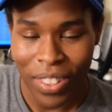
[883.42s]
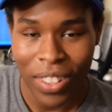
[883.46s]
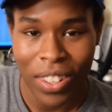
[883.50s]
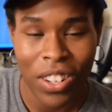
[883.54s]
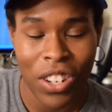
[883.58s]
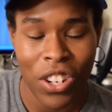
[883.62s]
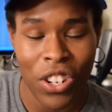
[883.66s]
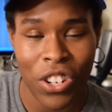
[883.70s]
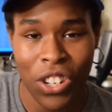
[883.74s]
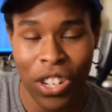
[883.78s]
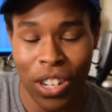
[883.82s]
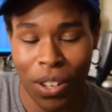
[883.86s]

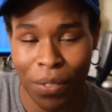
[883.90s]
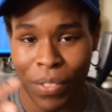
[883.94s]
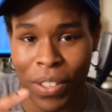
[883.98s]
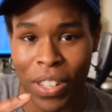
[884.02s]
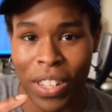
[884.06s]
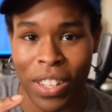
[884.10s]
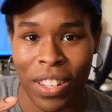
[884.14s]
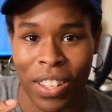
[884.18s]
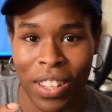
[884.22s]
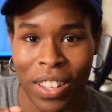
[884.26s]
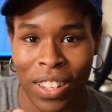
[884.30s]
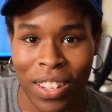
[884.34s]

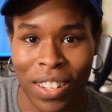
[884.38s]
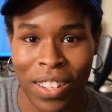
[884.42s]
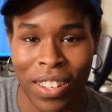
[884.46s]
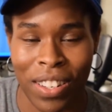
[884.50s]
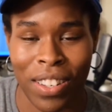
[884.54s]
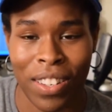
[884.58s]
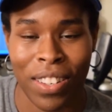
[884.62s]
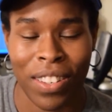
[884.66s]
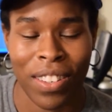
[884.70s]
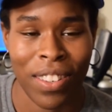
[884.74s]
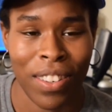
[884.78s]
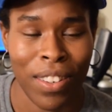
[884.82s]

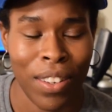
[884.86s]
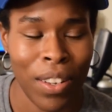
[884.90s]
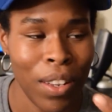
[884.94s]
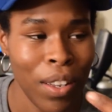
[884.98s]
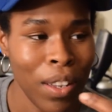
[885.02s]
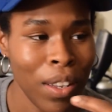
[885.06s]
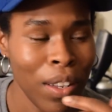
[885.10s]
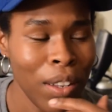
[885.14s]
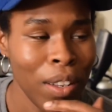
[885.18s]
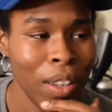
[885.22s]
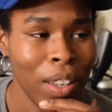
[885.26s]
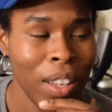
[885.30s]
this,
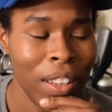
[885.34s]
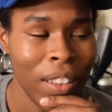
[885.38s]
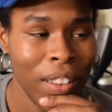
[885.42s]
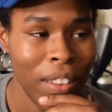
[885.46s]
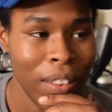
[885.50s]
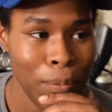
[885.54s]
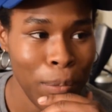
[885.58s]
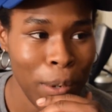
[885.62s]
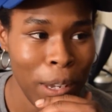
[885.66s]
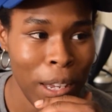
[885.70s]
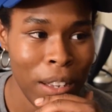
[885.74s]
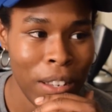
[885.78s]

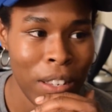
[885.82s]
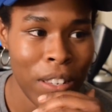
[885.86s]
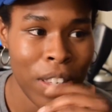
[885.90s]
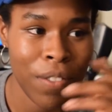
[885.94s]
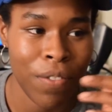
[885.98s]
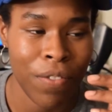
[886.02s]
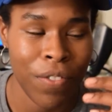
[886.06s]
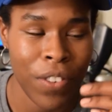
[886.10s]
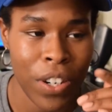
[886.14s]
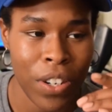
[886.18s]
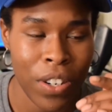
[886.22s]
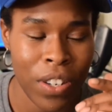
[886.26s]
because the
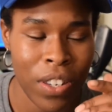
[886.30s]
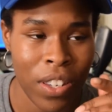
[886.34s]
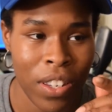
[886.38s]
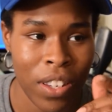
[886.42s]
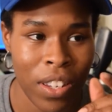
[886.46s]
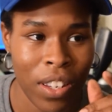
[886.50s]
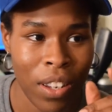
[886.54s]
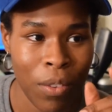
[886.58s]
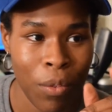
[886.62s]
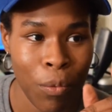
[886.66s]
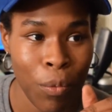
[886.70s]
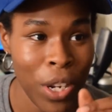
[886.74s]
first,
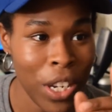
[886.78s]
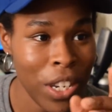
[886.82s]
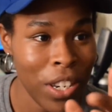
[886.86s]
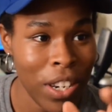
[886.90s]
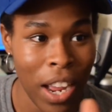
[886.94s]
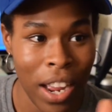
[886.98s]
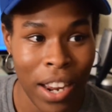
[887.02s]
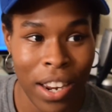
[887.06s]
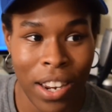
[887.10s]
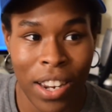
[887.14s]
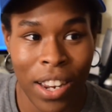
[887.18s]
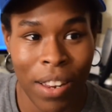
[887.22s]
which
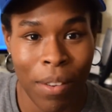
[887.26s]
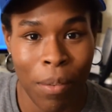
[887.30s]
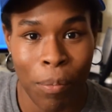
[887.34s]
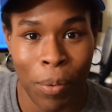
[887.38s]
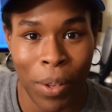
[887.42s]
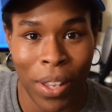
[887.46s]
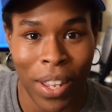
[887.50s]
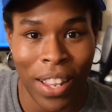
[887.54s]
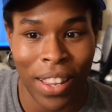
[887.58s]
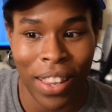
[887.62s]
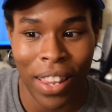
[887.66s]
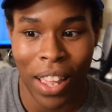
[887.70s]
I didn't even
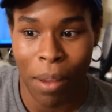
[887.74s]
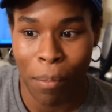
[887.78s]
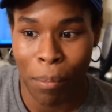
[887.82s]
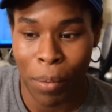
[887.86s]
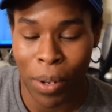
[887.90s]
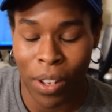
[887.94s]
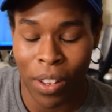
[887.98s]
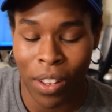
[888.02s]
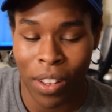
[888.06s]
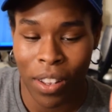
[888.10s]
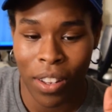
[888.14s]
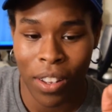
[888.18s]
plan that,
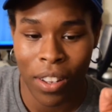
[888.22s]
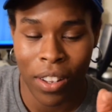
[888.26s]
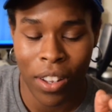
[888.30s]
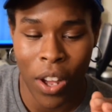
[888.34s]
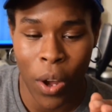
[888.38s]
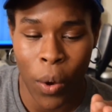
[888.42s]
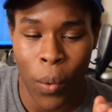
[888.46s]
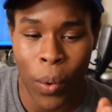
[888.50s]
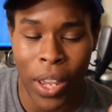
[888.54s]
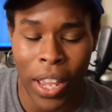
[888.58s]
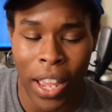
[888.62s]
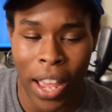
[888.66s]
but
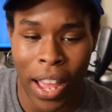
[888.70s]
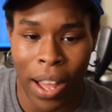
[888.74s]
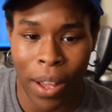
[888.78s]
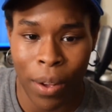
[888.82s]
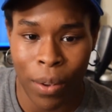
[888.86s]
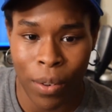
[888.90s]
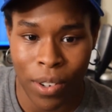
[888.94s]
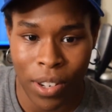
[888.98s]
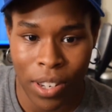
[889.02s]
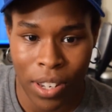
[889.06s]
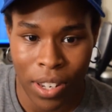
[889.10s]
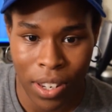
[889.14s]
Going
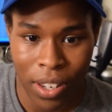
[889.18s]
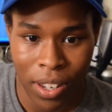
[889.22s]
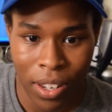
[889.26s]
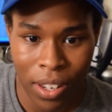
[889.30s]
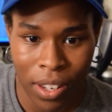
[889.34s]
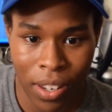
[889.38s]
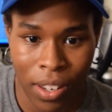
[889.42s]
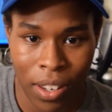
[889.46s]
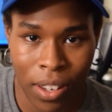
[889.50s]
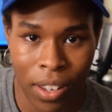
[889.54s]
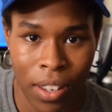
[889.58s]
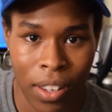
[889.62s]
Out
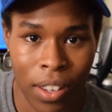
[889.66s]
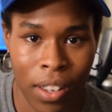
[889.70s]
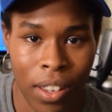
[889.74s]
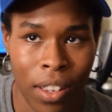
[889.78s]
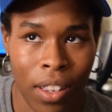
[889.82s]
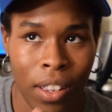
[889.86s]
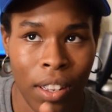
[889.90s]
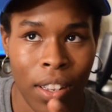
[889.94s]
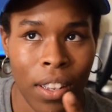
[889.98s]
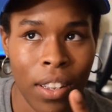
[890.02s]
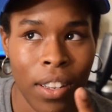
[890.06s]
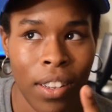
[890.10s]

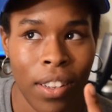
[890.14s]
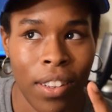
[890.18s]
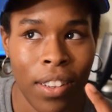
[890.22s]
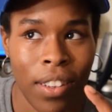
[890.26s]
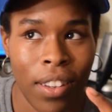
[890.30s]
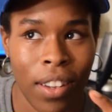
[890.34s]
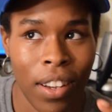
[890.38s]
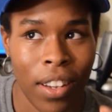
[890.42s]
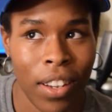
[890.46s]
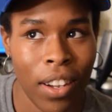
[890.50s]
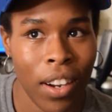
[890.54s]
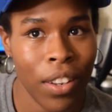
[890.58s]

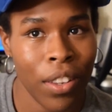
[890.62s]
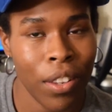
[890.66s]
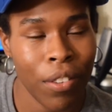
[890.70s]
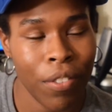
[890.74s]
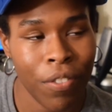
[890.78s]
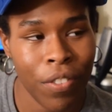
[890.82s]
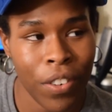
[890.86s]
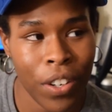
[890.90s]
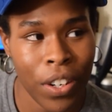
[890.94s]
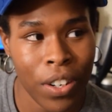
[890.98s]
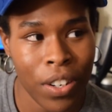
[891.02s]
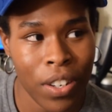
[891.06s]
are the
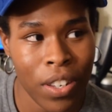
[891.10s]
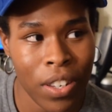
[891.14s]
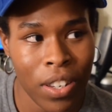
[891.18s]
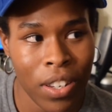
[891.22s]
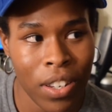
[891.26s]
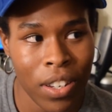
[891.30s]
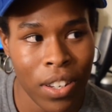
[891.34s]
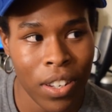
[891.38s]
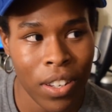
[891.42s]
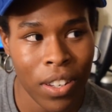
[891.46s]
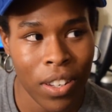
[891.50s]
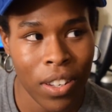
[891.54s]

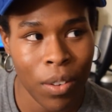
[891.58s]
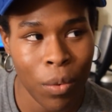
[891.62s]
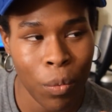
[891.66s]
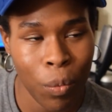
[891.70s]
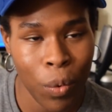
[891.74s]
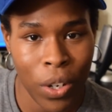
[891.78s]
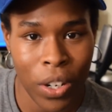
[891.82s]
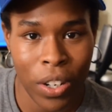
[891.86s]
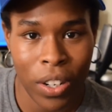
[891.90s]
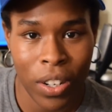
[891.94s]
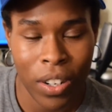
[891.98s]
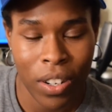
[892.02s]
first
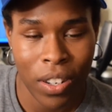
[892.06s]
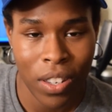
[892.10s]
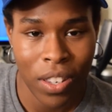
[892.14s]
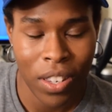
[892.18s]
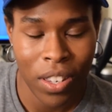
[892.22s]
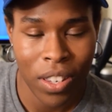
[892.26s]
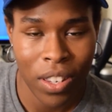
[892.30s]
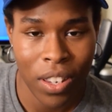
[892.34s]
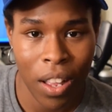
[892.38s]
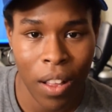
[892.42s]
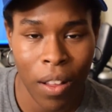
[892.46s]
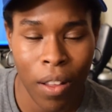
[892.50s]

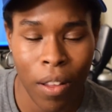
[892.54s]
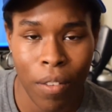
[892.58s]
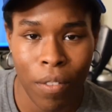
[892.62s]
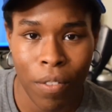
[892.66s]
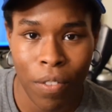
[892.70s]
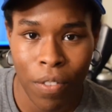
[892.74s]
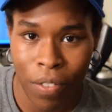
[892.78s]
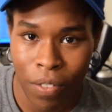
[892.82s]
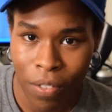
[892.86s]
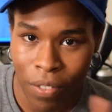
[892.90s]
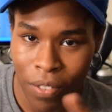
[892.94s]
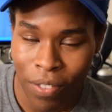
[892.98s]
words
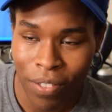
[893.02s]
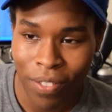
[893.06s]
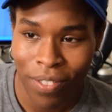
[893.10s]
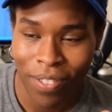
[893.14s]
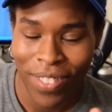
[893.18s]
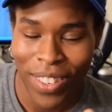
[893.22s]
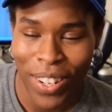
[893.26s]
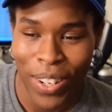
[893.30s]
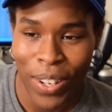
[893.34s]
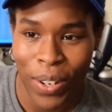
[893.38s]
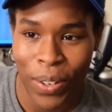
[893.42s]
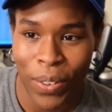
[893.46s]
of
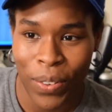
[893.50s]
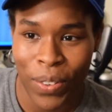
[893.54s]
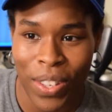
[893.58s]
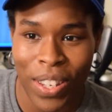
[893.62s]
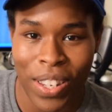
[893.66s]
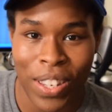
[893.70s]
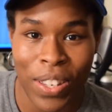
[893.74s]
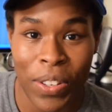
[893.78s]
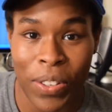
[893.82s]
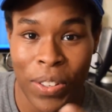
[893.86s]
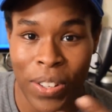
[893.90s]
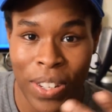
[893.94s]
you know,
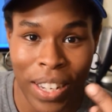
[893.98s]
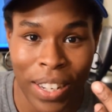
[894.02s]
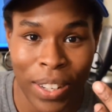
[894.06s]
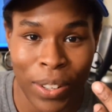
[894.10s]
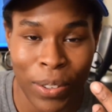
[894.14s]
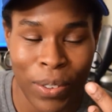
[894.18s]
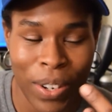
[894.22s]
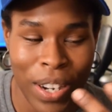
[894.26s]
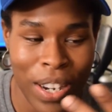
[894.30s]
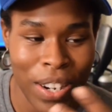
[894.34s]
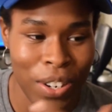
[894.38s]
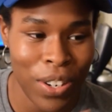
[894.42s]
this little
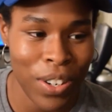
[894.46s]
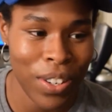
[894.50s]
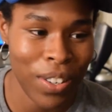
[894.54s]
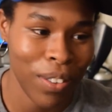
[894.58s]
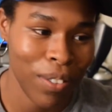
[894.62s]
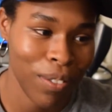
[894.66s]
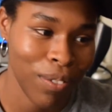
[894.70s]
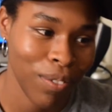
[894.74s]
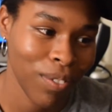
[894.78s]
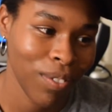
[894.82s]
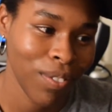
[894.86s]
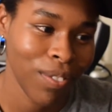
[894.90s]

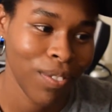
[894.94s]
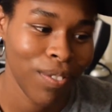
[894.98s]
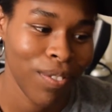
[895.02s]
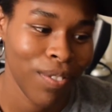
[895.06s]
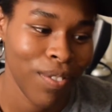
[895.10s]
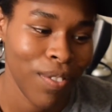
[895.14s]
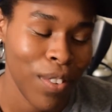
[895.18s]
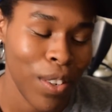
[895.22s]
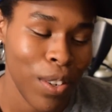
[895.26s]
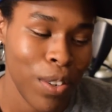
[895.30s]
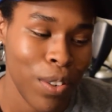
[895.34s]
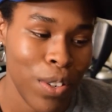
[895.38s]
declaration.
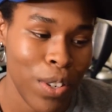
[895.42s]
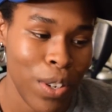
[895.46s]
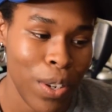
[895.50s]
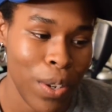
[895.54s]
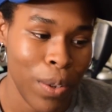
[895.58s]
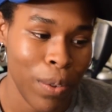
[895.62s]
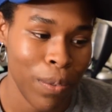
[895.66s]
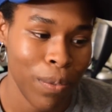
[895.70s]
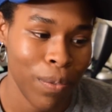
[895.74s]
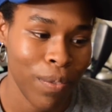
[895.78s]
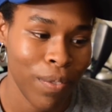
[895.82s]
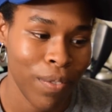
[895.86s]

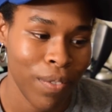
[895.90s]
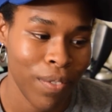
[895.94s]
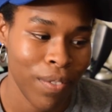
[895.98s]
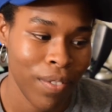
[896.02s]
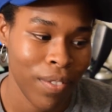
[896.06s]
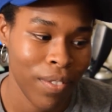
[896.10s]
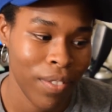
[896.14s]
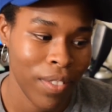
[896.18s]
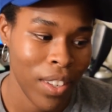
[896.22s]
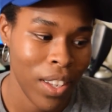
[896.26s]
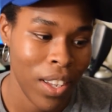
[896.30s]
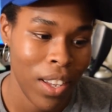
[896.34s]
So
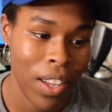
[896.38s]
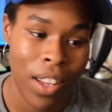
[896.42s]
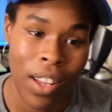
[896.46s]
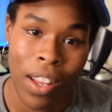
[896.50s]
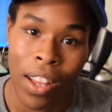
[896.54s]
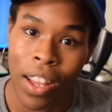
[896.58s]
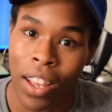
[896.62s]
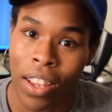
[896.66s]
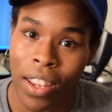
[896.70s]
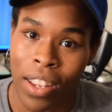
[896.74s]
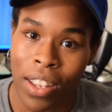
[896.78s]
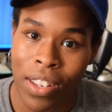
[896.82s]

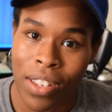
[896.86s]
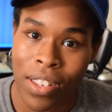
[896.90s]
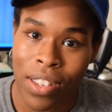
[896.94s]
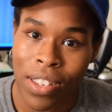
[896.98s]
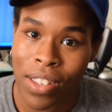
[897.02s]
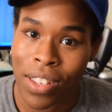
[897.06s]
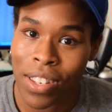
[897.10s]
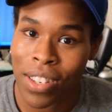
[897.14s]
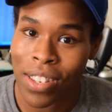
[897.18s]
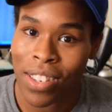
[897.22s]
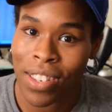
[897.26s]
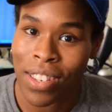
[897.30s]
I guess
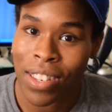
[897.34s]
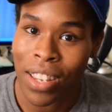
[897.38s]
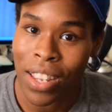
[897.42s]
this is